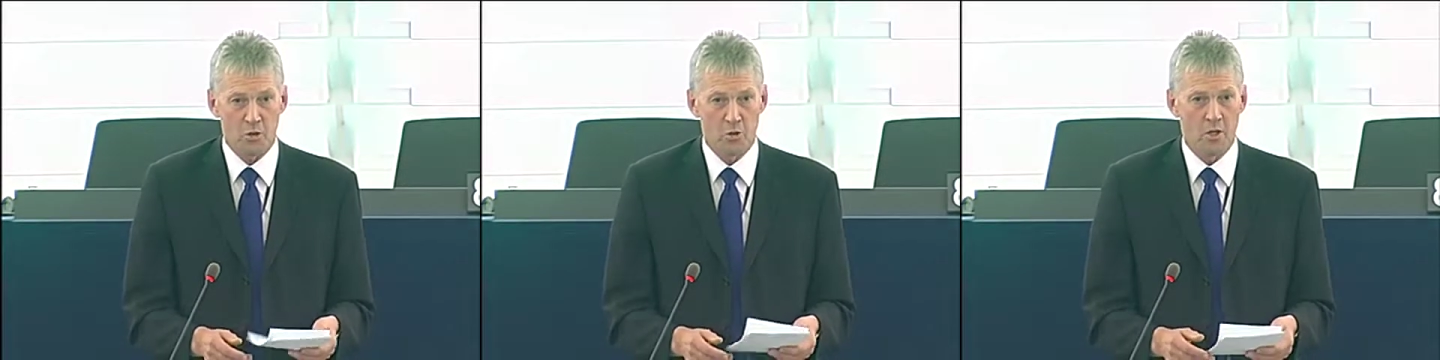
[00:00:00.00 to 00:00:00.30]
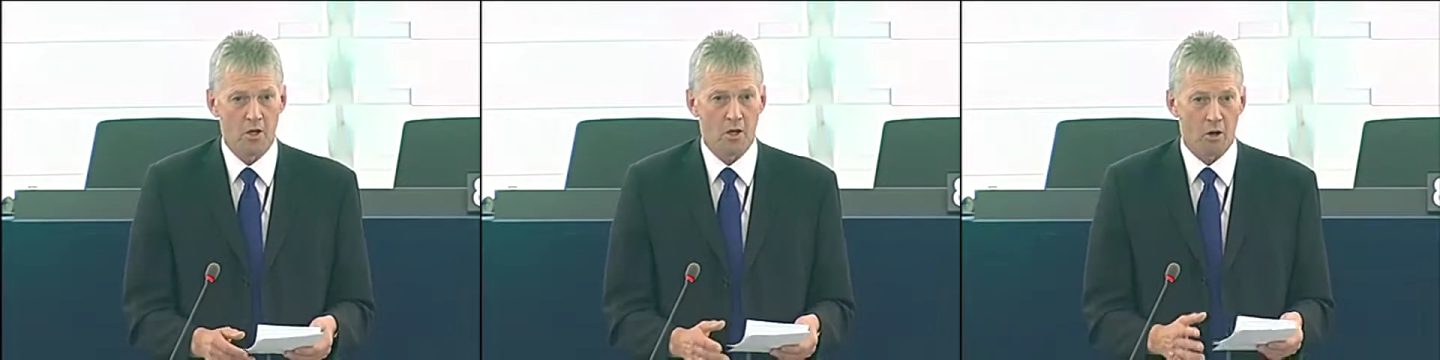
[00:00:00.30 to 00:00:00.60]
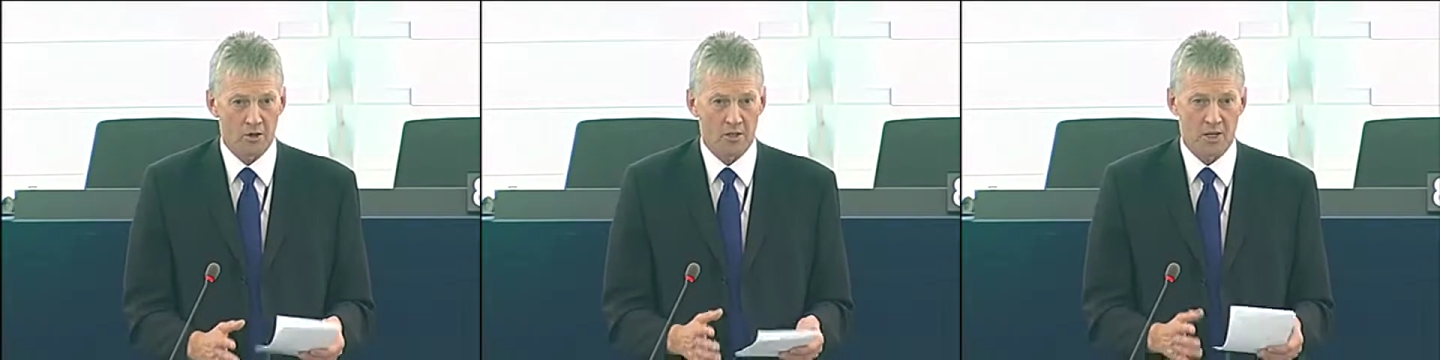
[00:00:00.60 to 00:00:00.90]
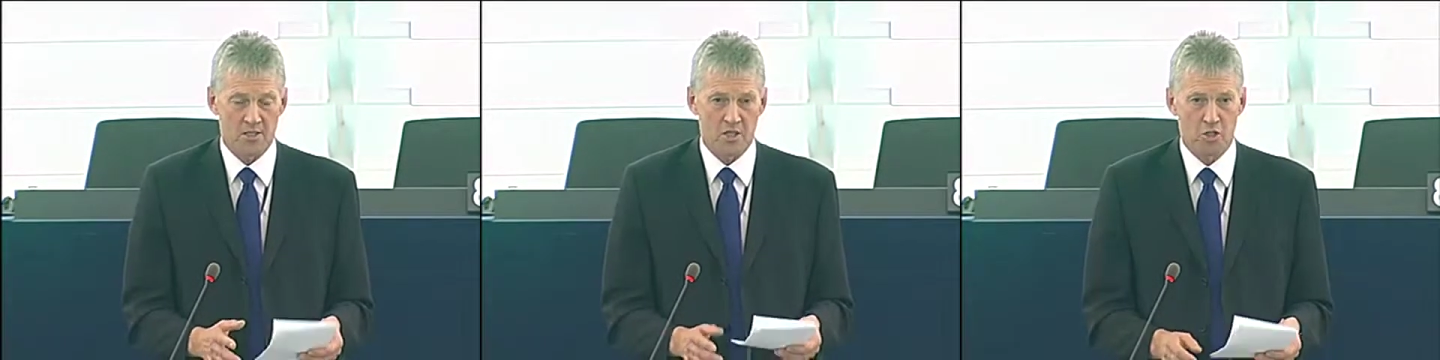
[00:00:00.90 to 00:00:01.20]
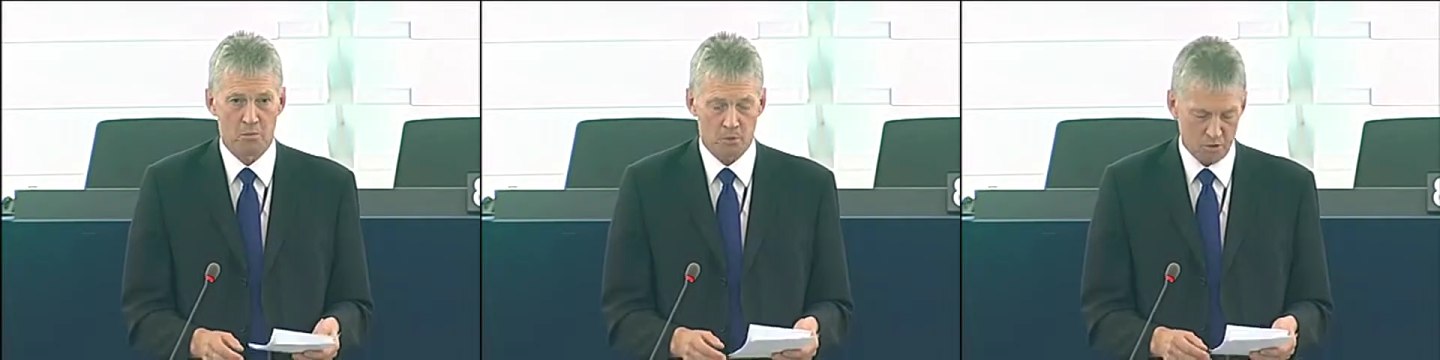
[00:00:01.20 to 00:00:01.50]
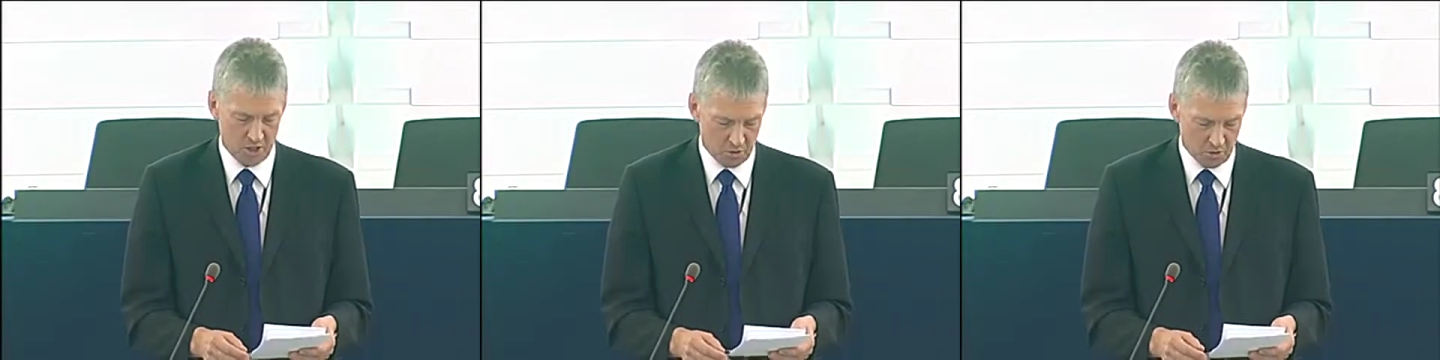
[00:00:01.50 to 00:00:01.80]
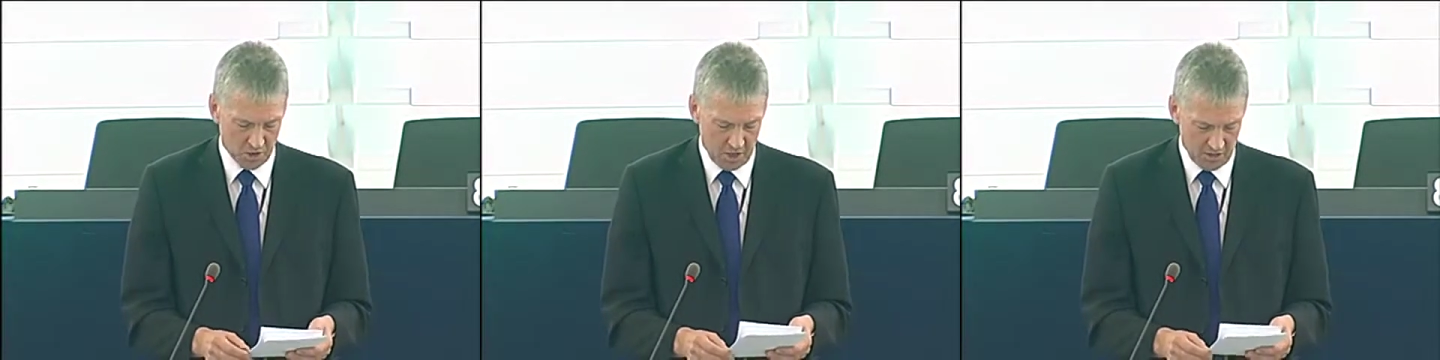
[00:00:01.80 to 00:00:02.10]
authorisation process, which I
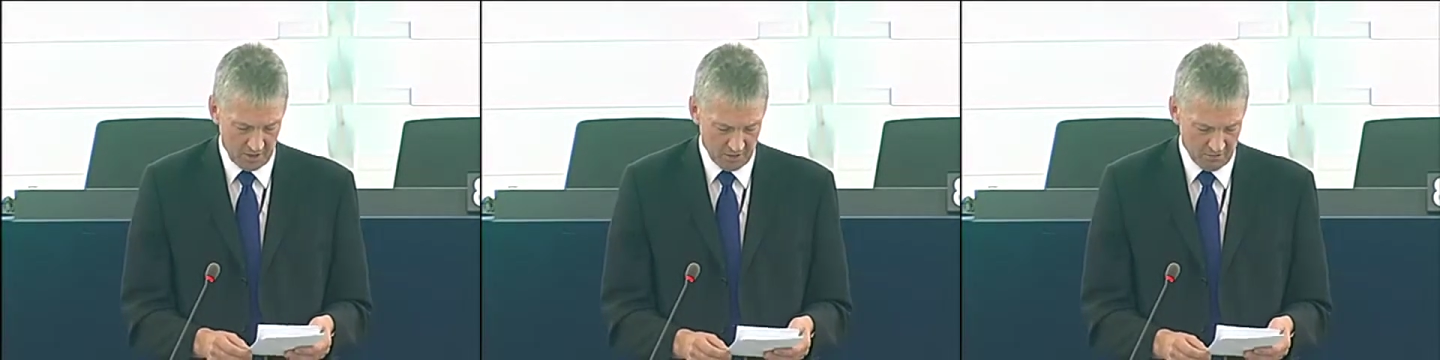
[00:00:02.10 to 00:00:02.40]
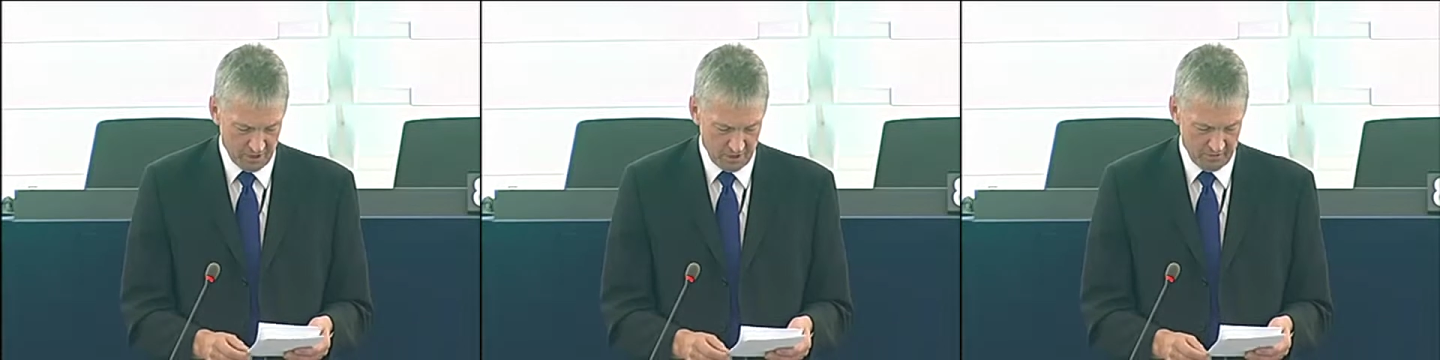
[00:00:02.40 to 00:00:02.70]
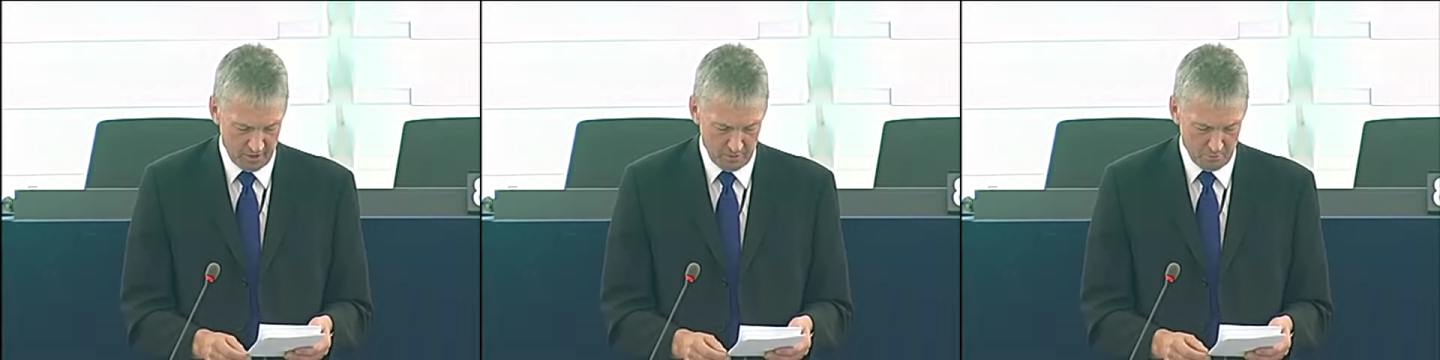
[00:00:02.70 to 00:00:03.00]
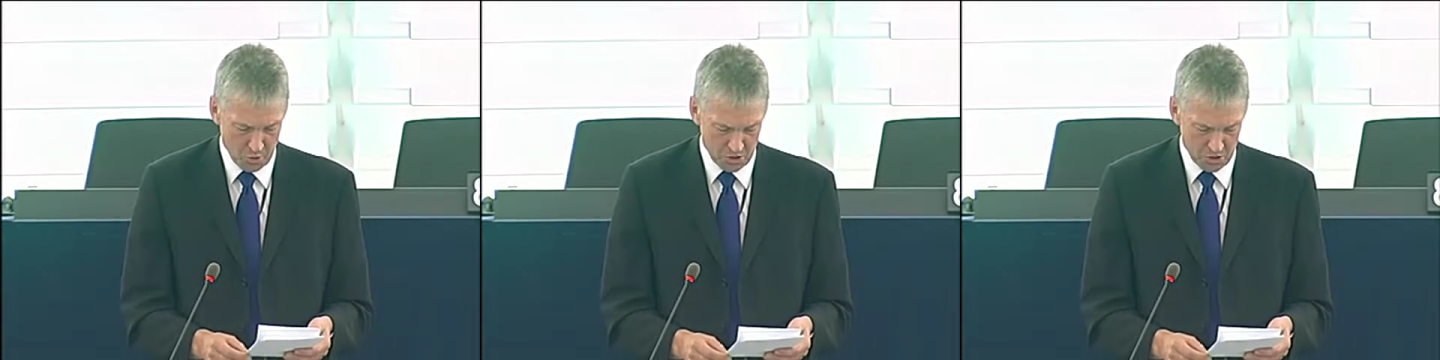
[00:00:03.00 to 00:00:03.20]
think is very, very important.